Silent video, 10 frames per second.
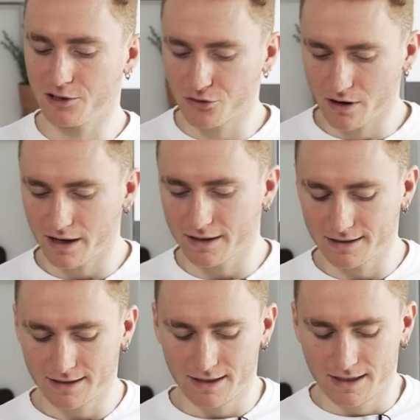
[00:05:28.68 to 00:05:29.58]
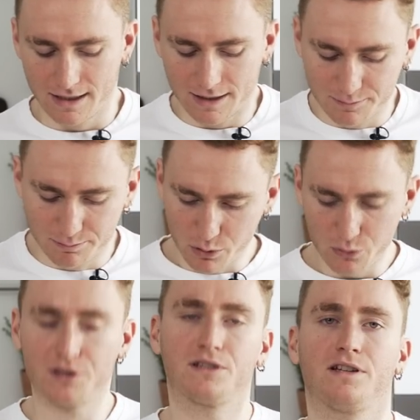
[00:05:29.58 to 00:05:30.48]
gonna try and
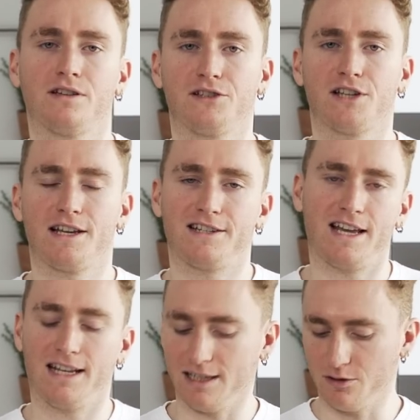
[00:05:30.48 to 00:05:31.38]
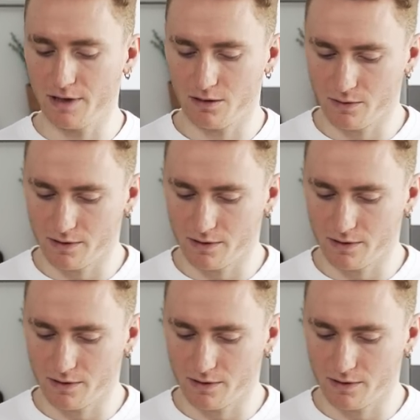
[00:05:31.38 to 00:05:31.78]
boost the seitan a little bit